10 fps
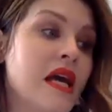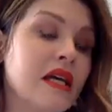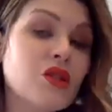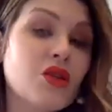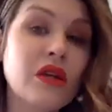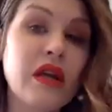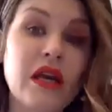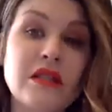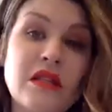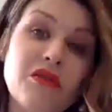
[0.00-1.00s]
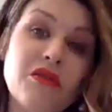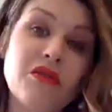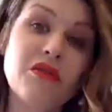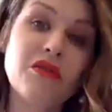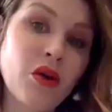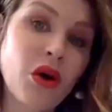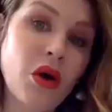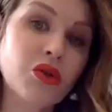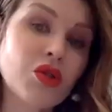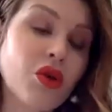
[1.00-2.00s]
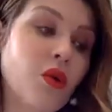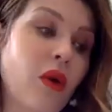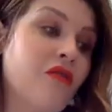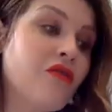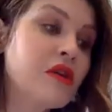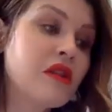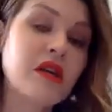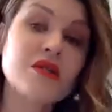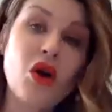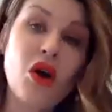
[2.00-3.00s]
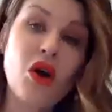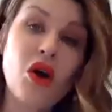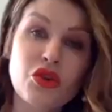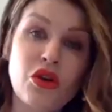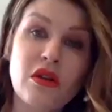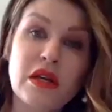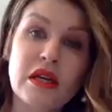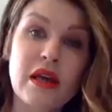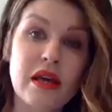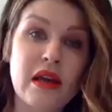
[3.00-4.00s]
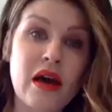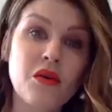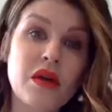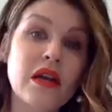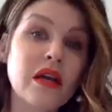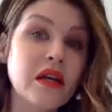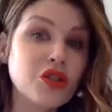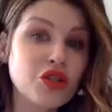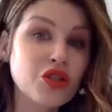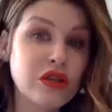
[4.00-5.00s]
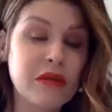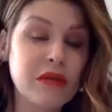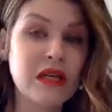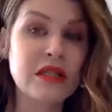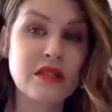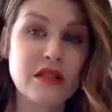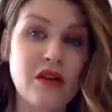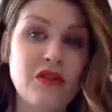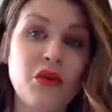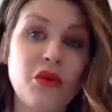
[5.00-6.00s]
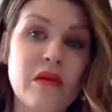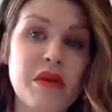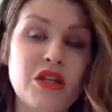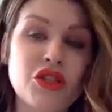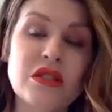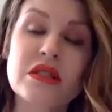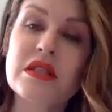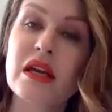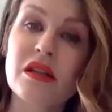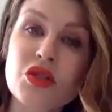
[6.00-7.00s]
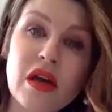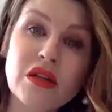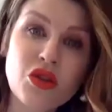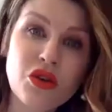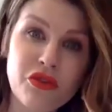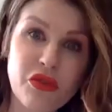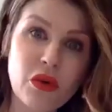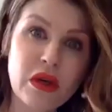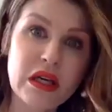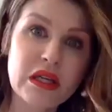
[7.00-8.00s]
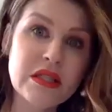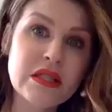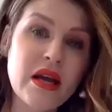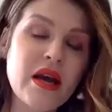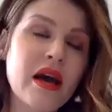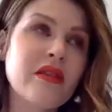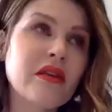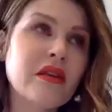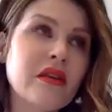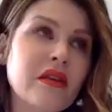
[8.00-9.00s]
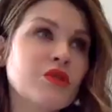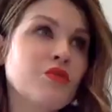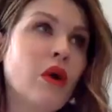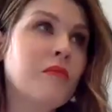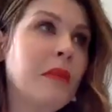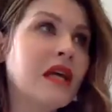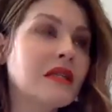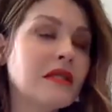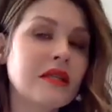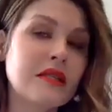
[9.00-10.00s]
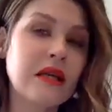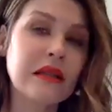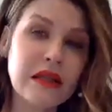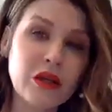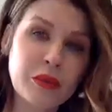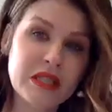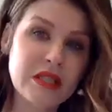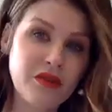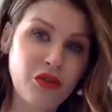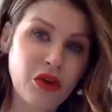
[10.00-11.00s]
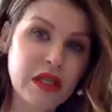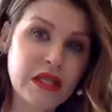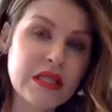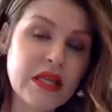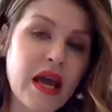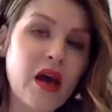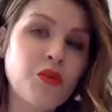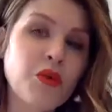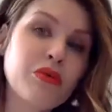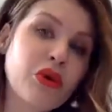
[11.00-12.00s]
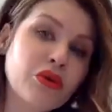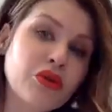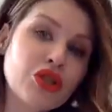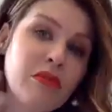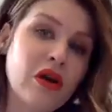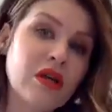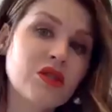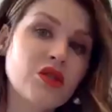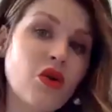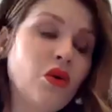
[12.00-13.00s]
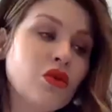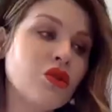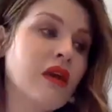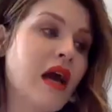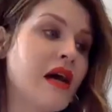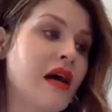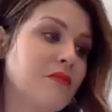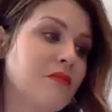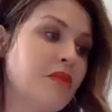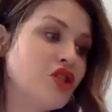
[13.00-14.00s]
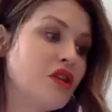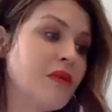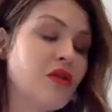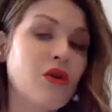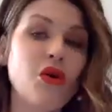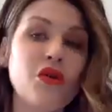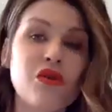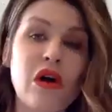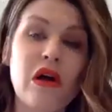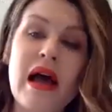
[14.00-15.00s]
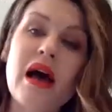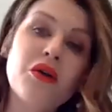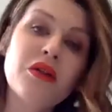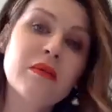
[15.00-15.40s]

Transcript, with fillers: is a good candidate for retinol. So, everything is on the trolley laid out, and each treatment is designed for that patient's skin. So, that's our focus. I think that was what makes us a little bit different. And we approach the body as a whole. So, we ask the patient about their overall health,